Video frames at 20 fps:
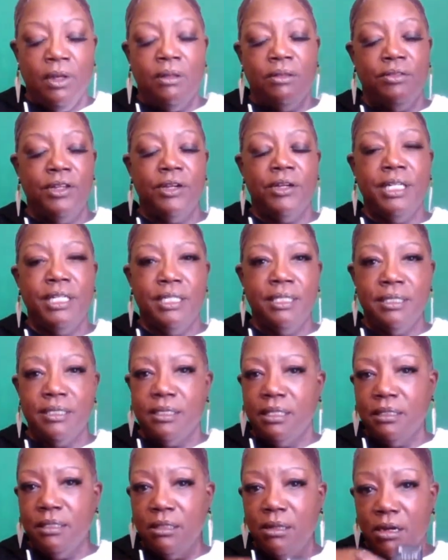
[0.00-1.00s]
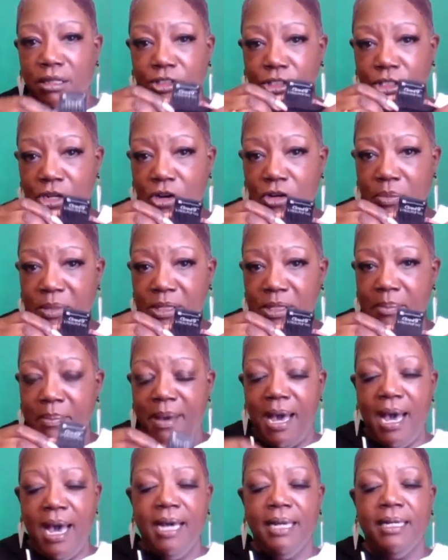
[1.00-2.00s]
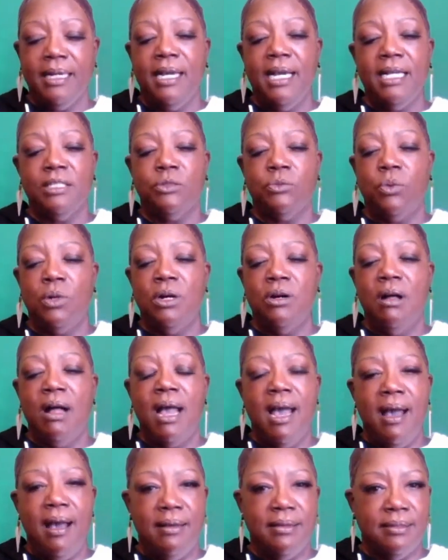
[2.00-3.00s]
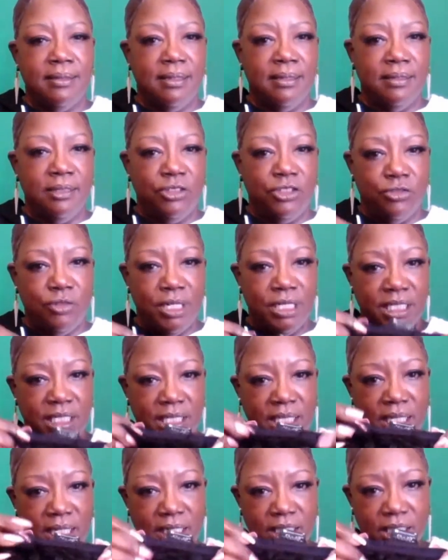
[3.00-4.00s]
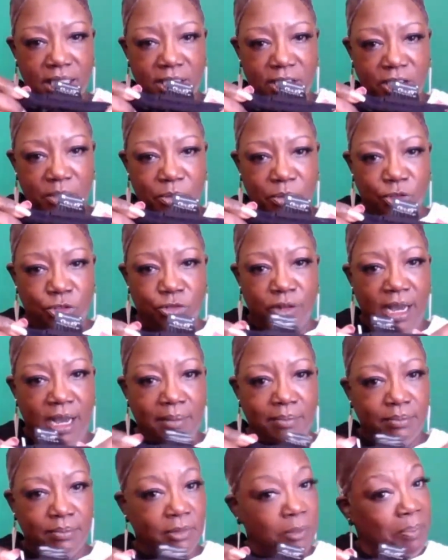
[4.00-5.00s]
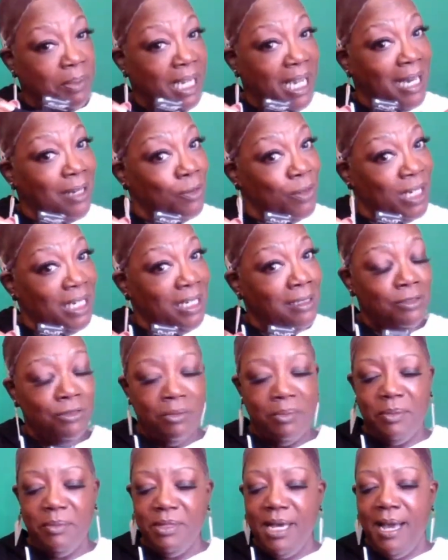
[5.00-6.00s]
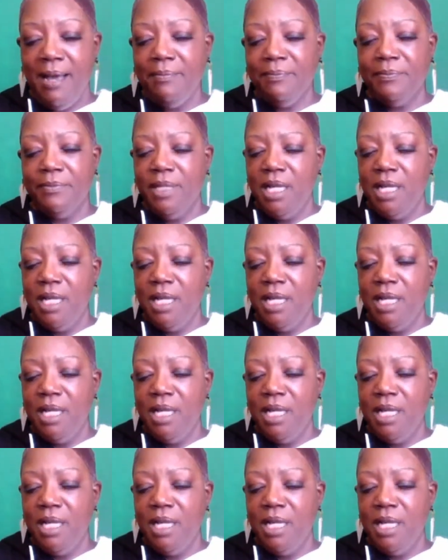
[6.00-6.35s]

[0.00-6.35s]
There is the larger comb in the back, as well as the stretchy adjustable strap, piano keys, remember that?